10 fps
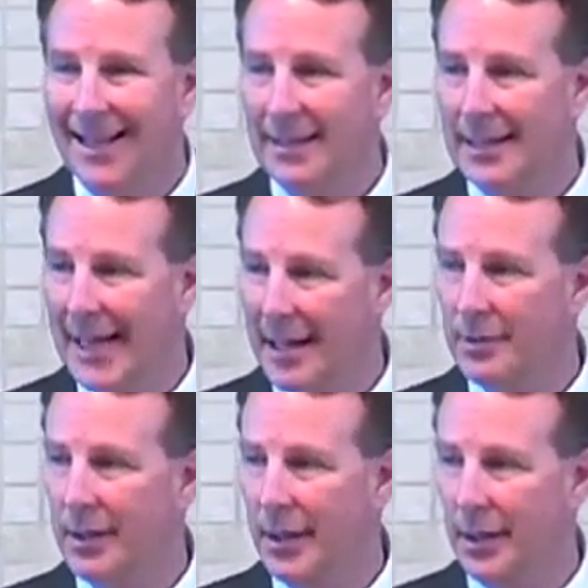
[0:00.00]
The
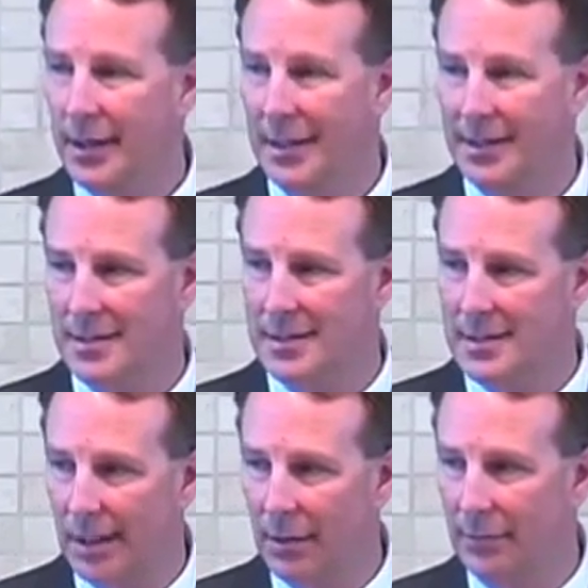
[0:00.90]
gathering area
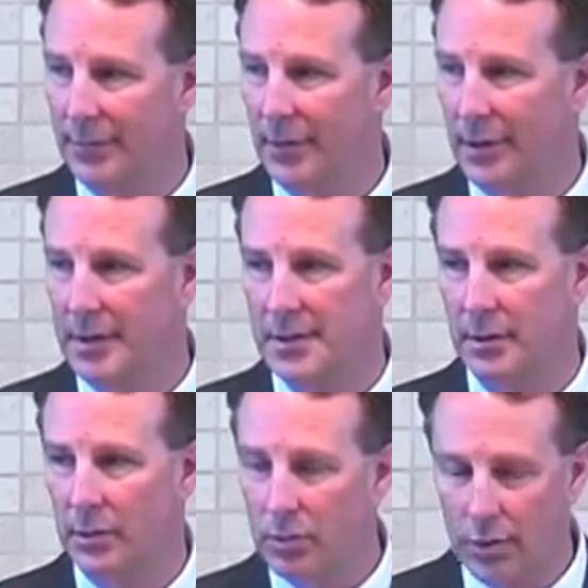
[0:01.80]
itself is an
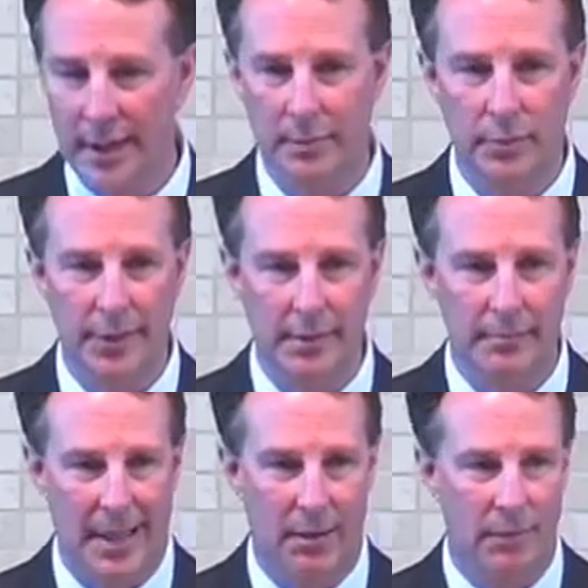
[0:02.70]
incredibly
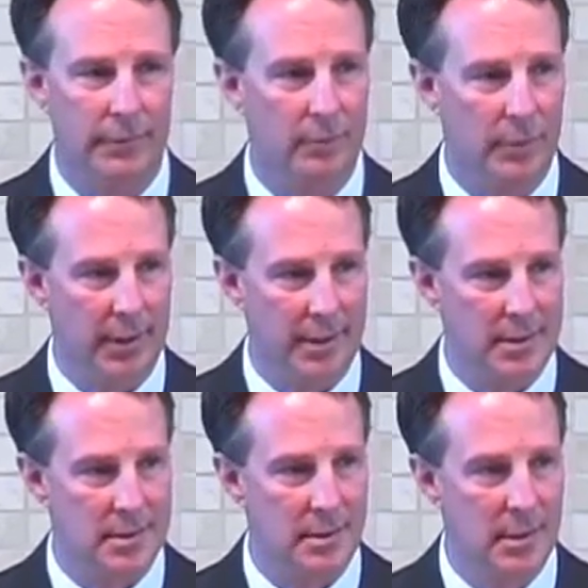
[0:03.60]
powerful
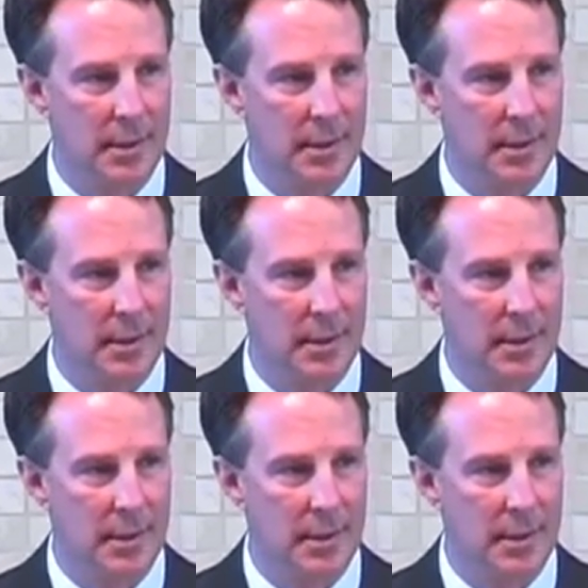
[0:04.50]
place.